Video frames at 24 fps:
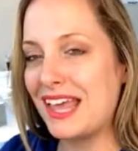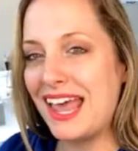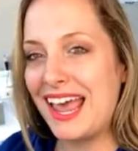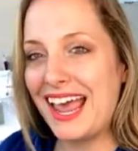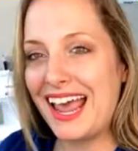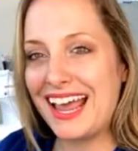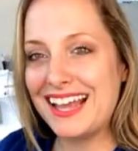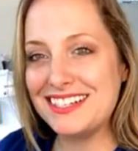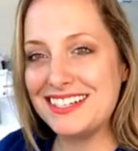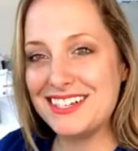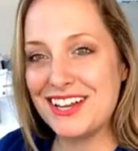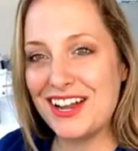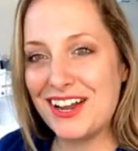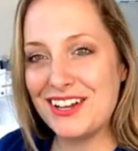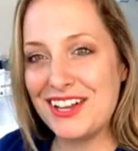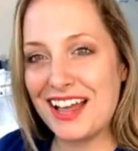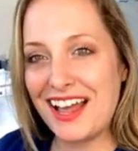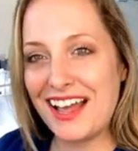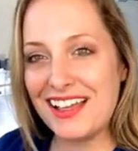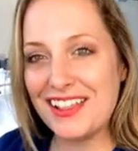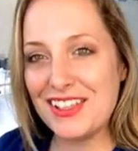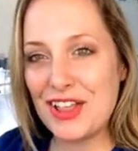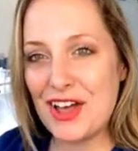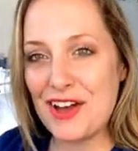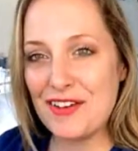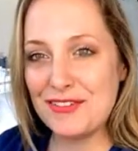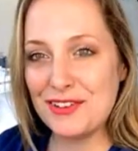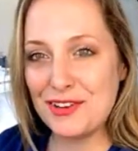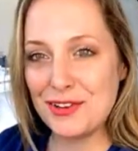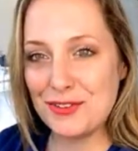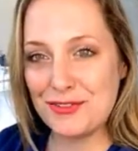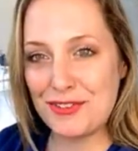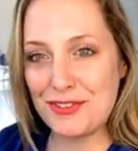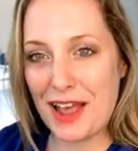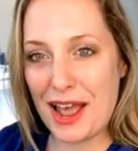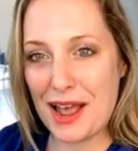And Tanya, I love your
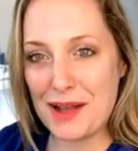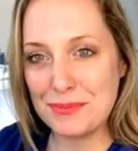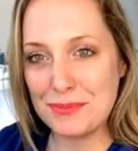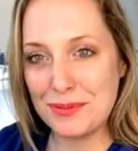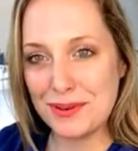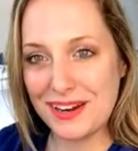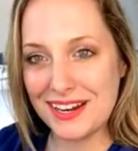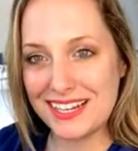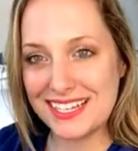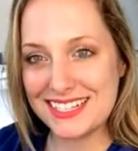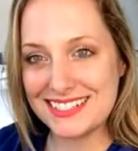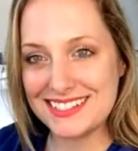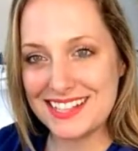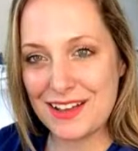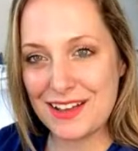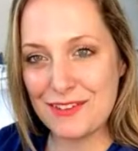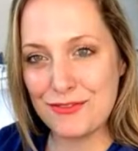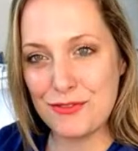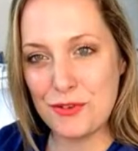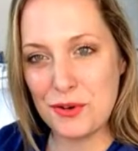fabric. Is that